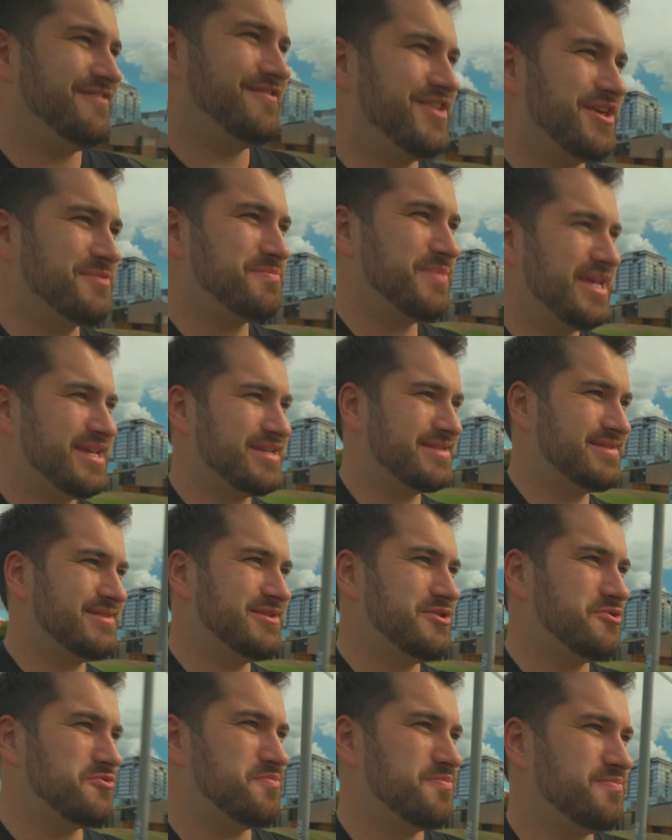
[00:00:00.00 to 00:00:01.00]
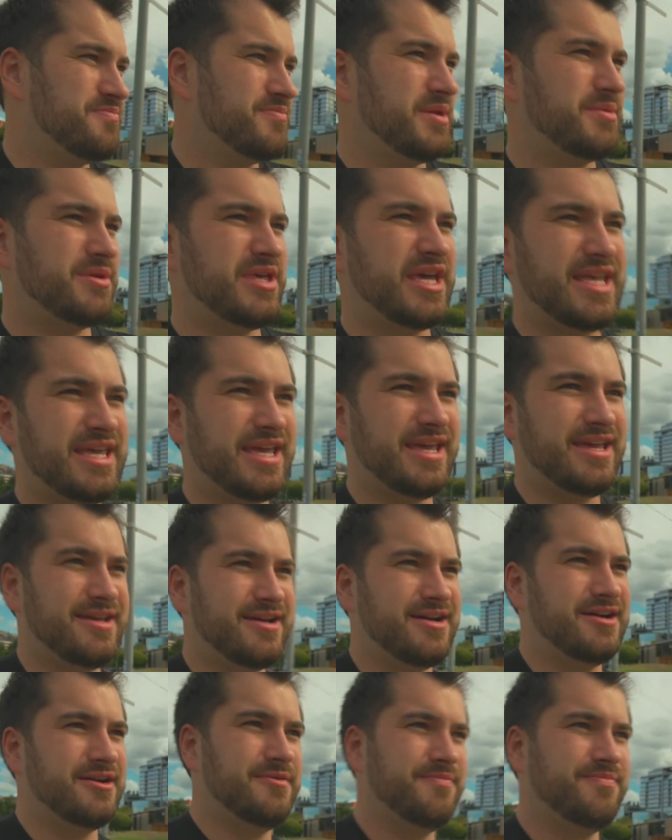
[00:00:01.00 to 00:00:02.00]
feel like making soup, maybe like
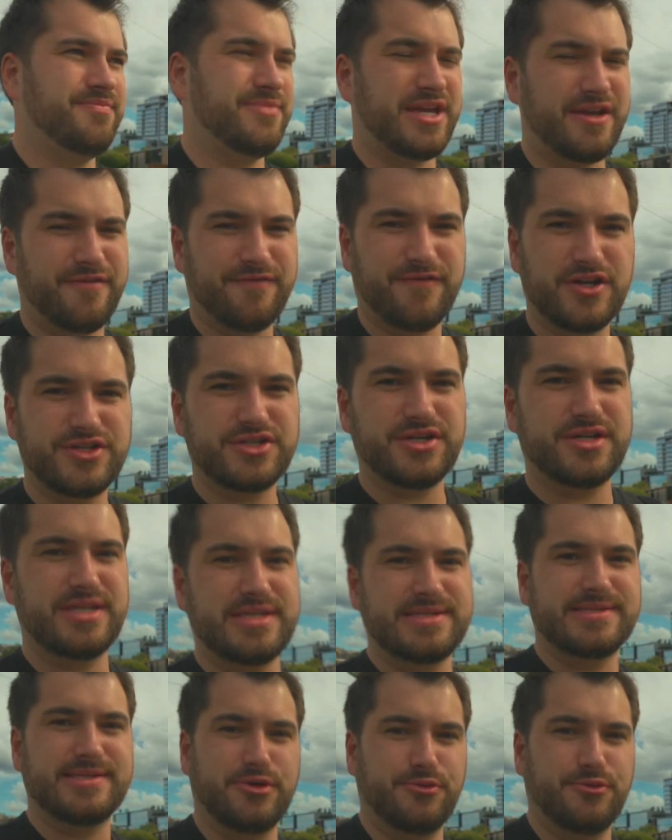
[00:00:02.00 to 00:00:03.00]
a French onion soup.